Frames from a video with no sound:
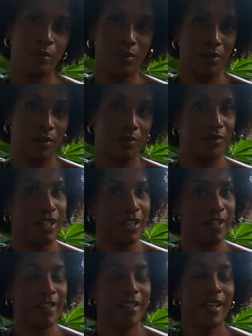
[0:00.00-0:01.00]
It was really
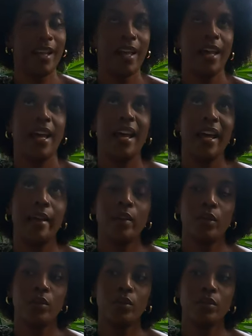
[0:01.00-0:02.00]
good, and
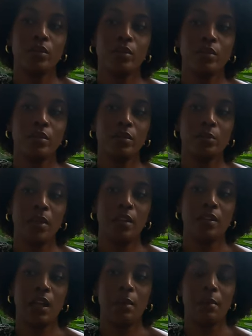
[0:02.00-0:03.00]
also
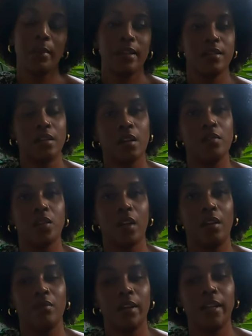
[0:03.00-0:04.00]
spend time with myself so I
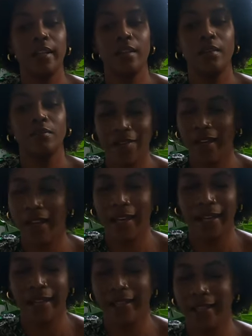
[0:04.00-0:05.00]
can really have a
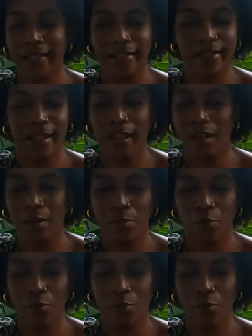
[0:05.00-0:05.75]
kind of zen